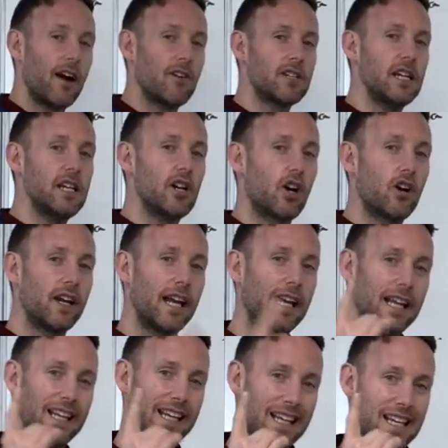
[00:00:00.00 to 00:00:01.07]
I guarantee you're going
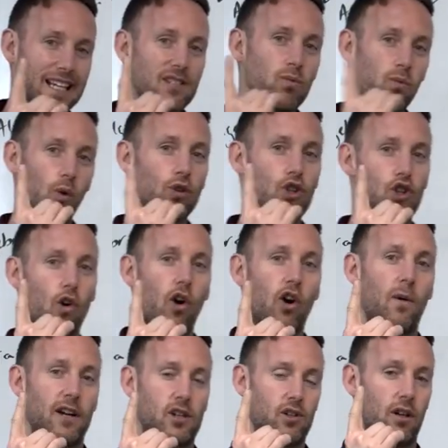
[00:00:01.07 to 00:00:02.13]
to get at least one
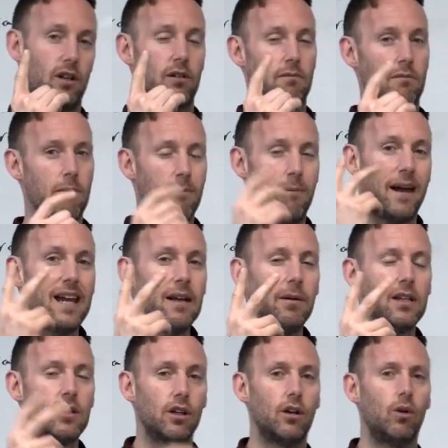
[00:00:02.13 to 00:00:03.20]
short question on it,
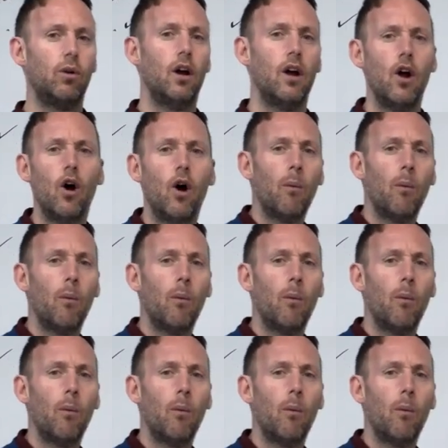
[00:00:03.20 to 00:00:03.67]
maybe two.